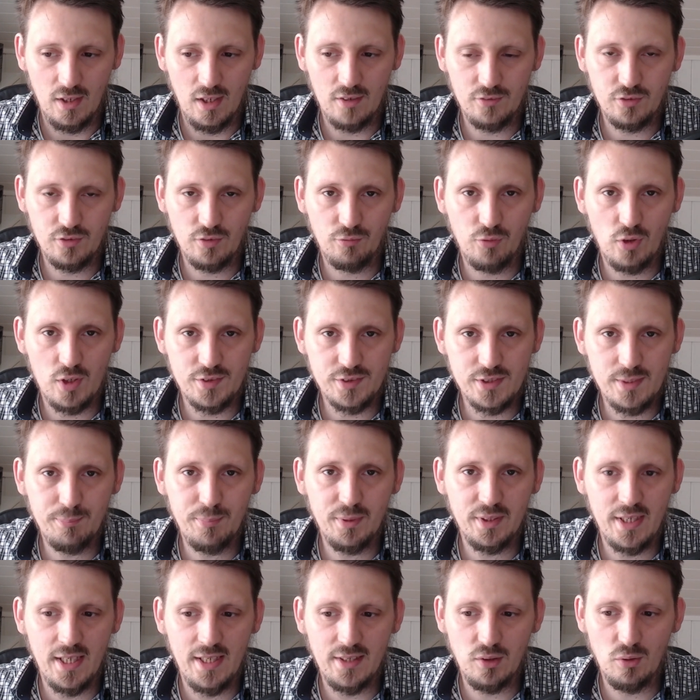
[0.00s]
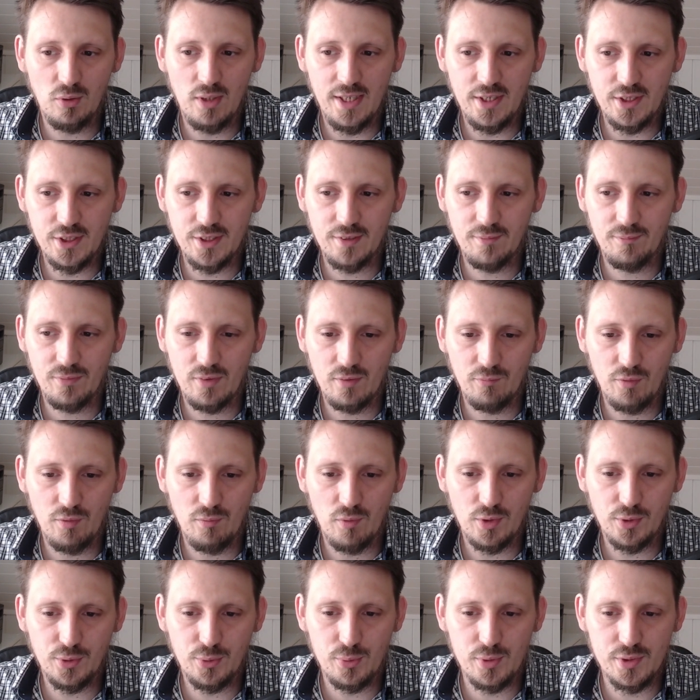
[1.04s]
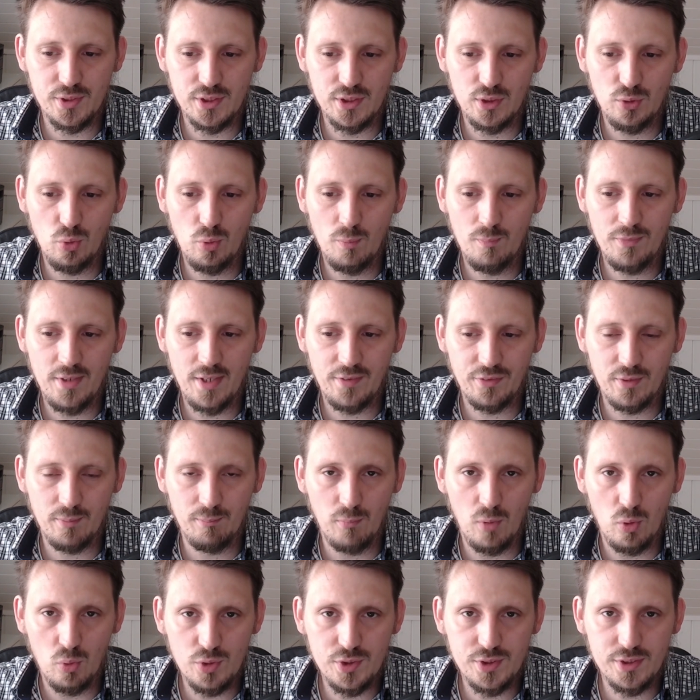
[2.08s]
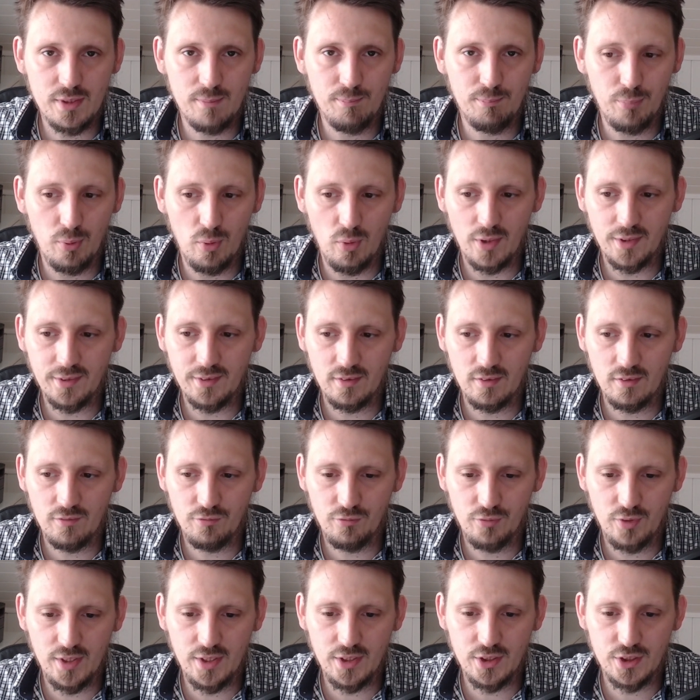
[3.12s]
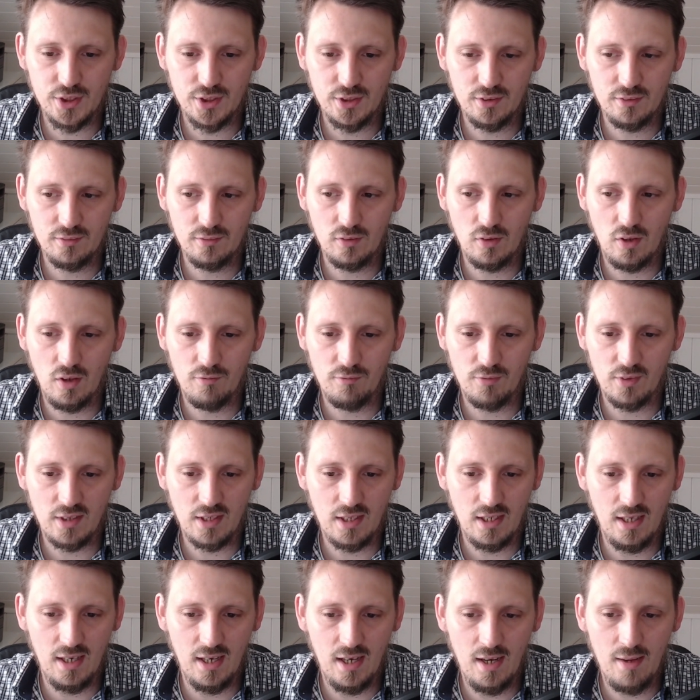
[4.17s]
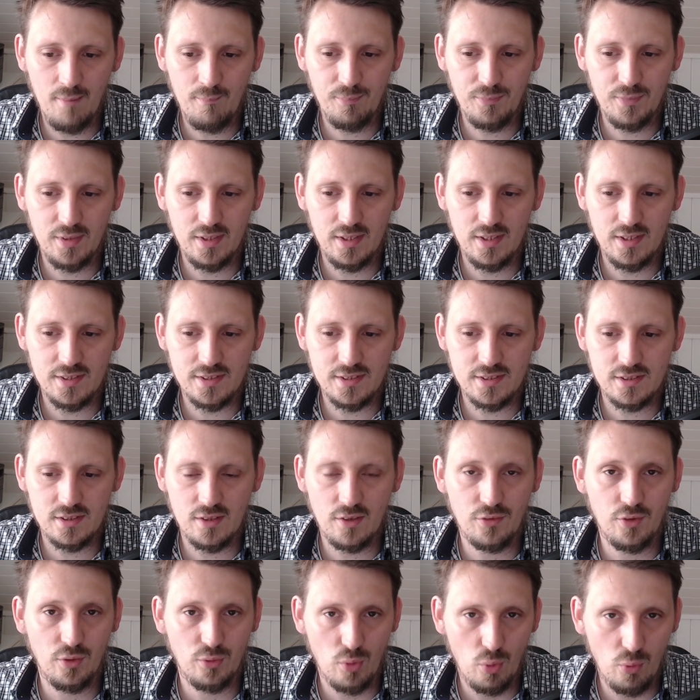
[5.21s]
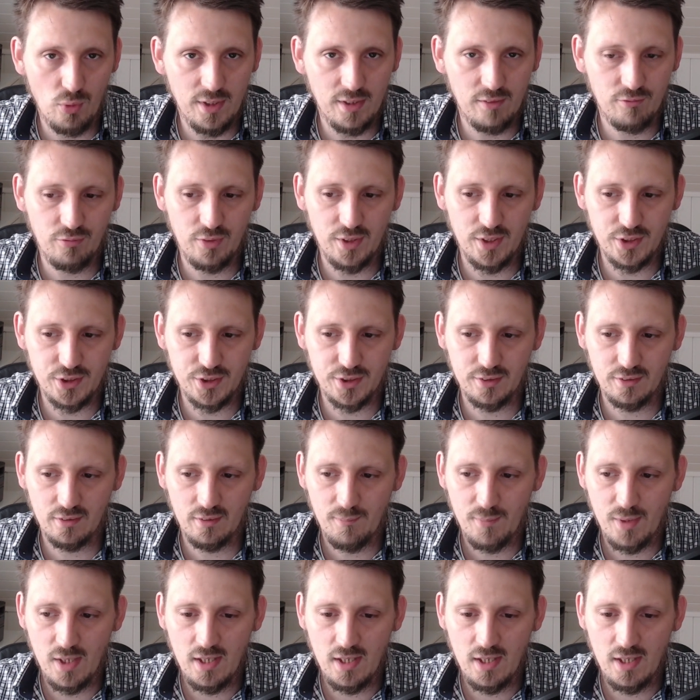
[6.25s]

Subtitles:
So for a simple calculation, we want to assume that the most important friction of a car is the rolling friction.